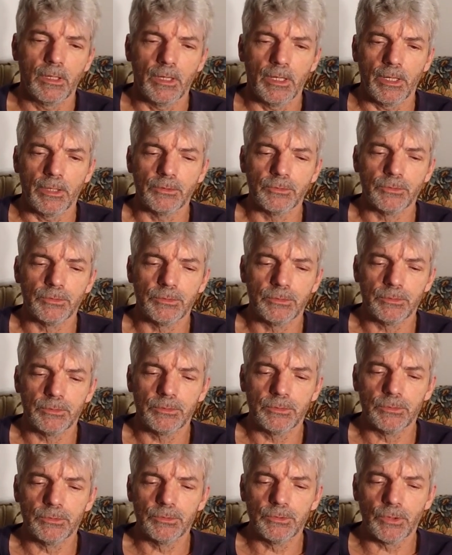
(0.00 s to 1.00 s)
And
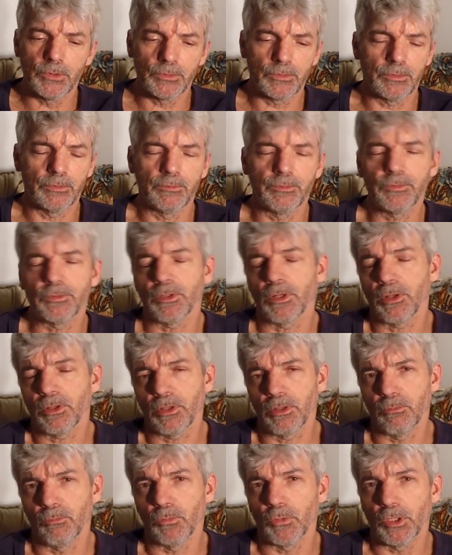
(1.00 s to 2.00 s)
Joseph saw
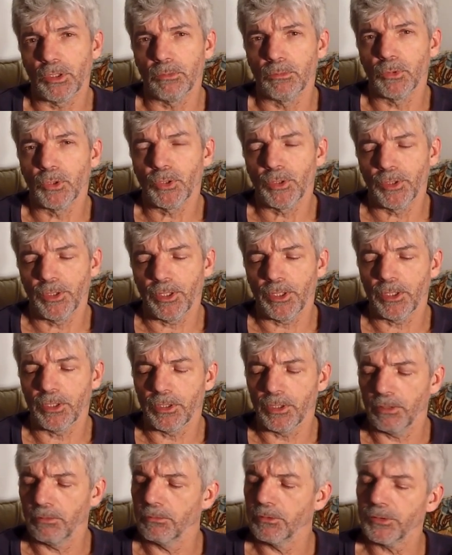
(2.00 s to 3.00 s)
them one morning, and
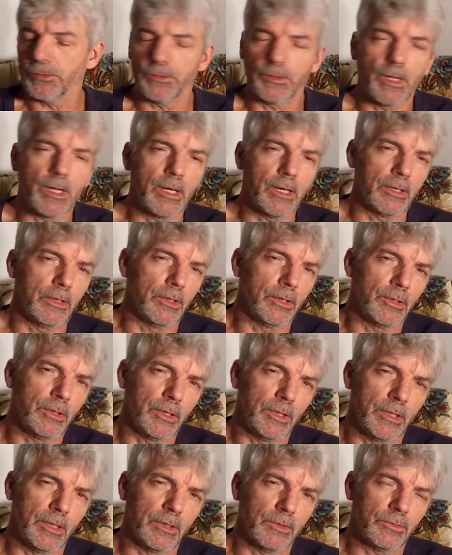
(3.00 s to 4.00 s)
they were sad, and
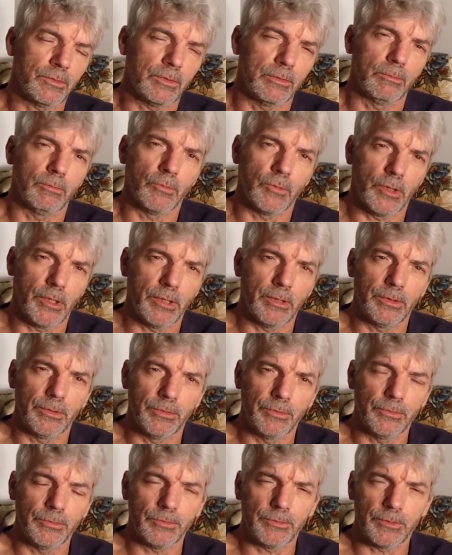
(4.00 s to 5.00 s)
he asked them, "Why are
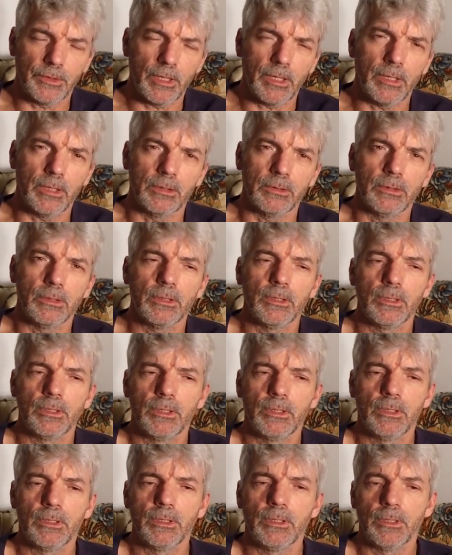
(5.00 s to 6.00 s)
you sad?"
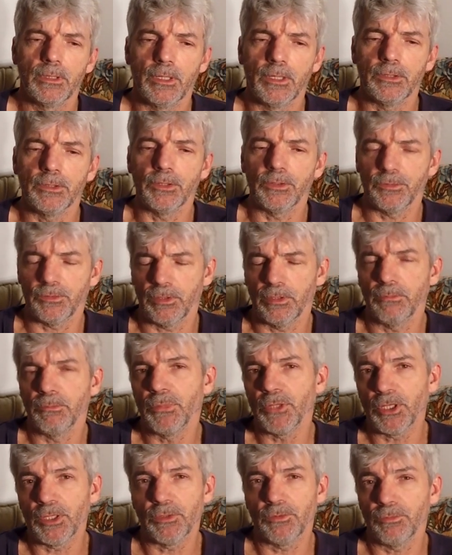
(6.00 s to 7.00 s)
And they said,
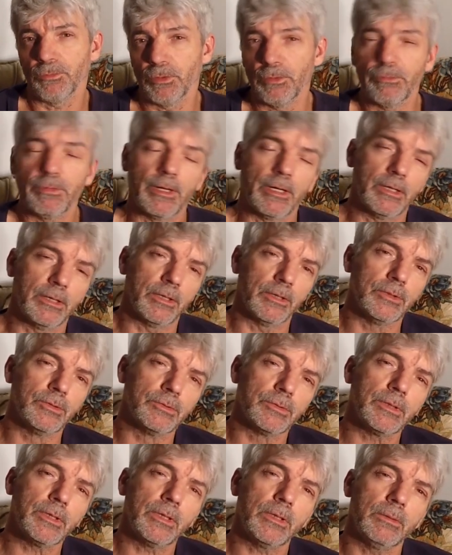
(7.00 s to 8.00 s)
"Because we've had a
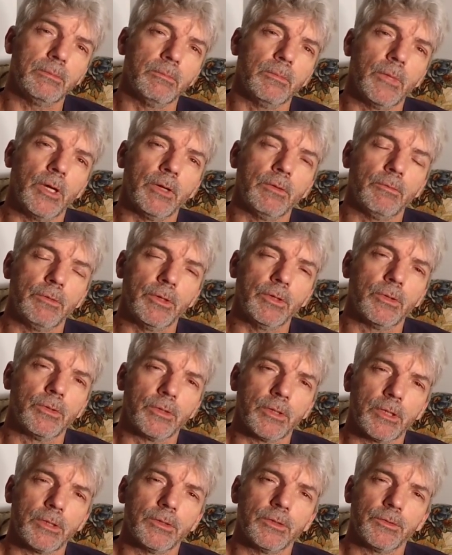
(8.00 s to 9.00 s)
dream, and we don't
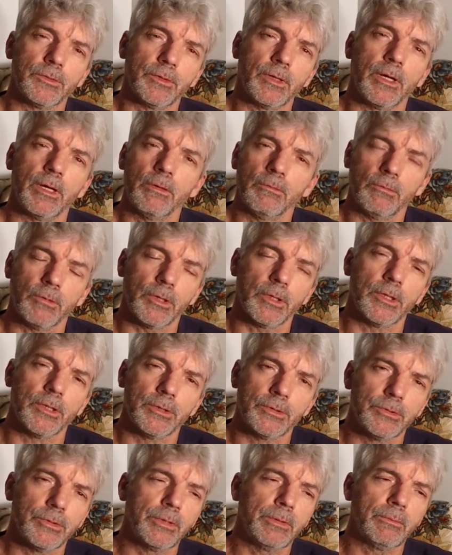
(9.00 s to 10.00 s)
understand what our
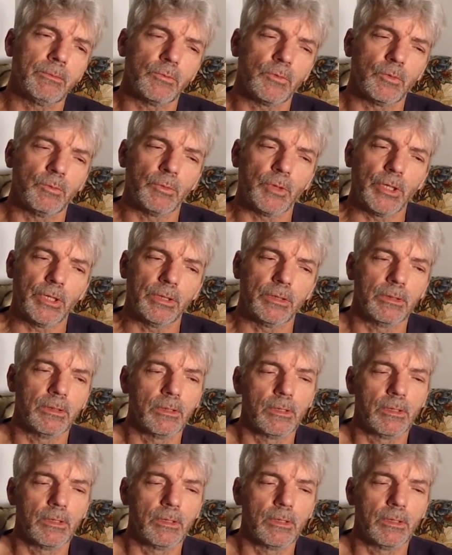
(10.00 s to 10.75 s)
dreams mean."